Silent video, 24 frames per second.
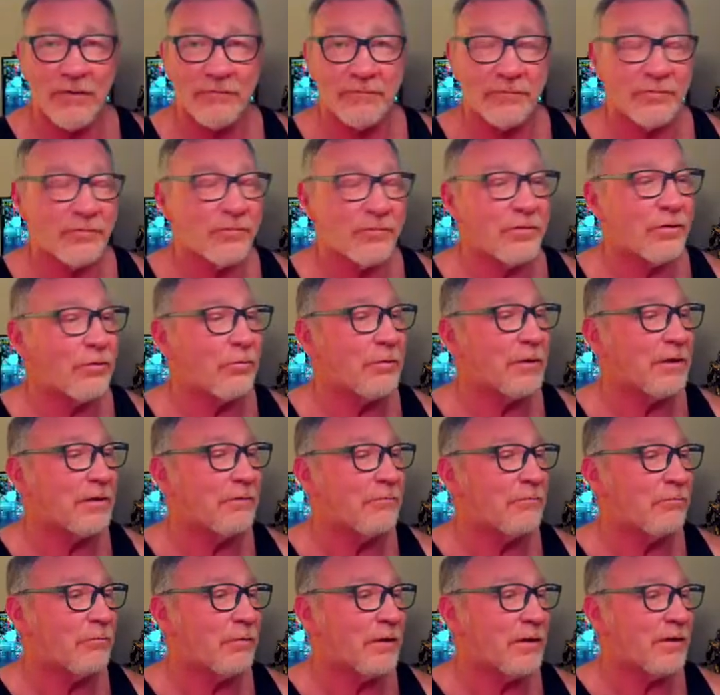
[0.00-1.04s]
So we
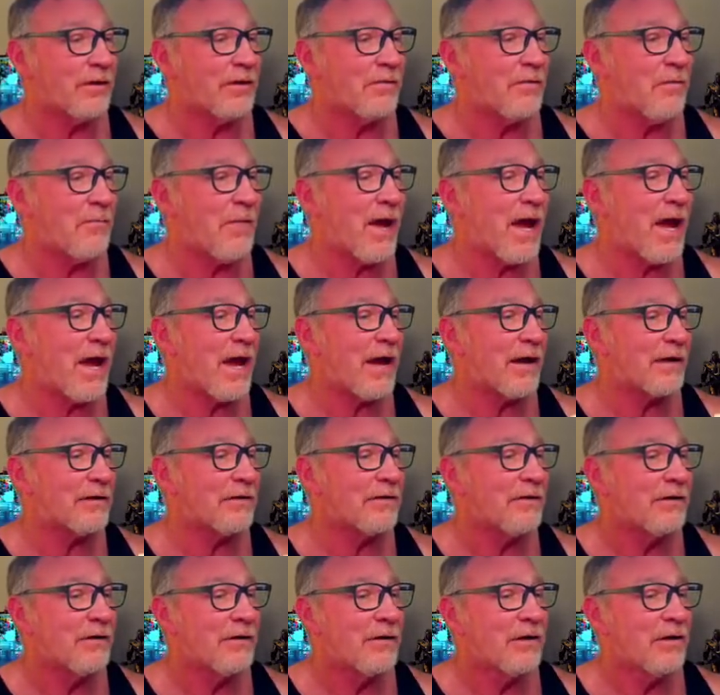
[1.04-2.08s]
did the back,
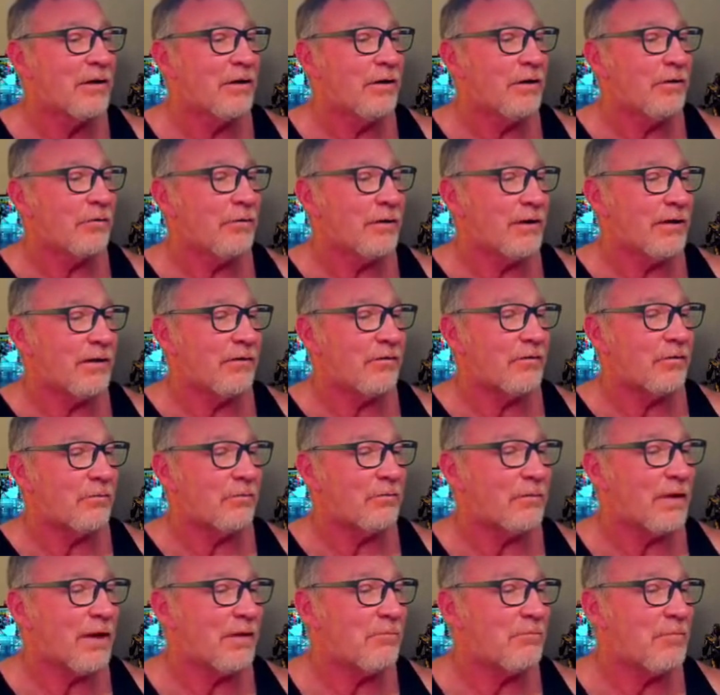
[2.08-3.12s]
we did some
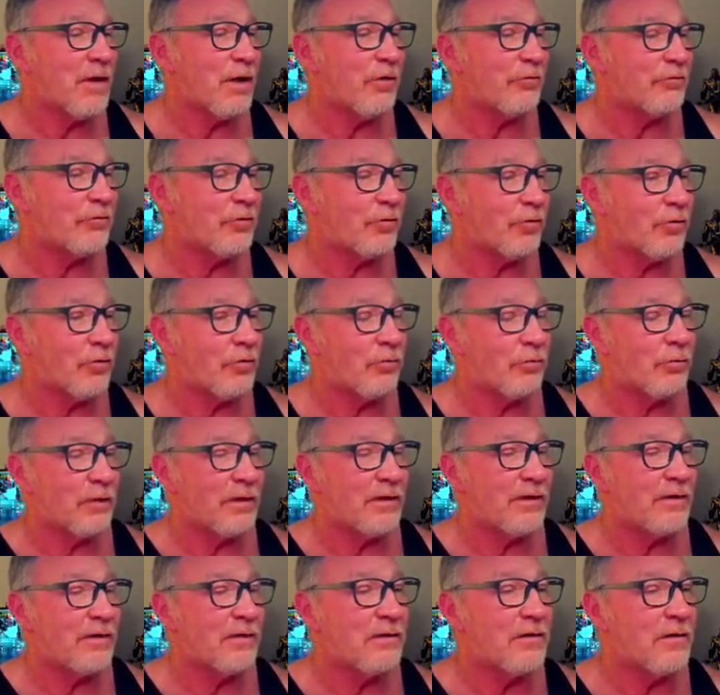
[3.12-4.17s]
lead belcher, we did
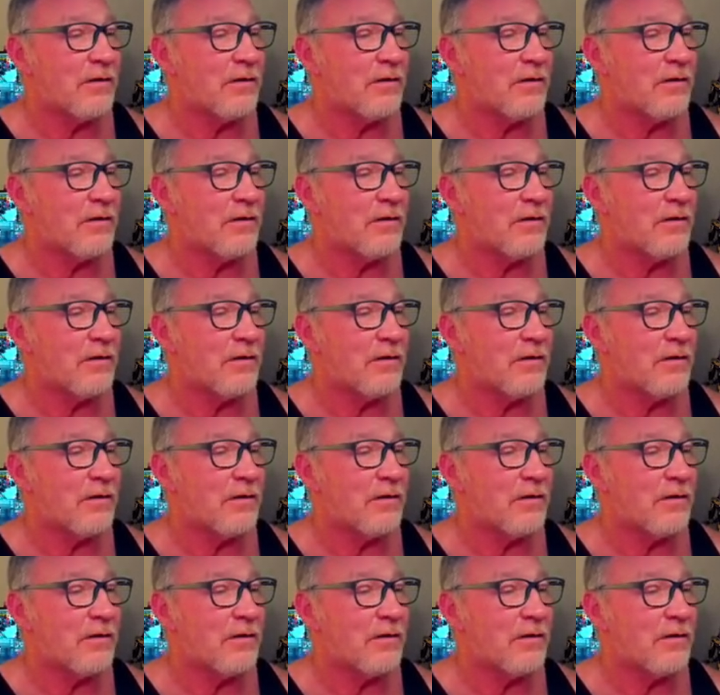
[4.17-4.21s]
the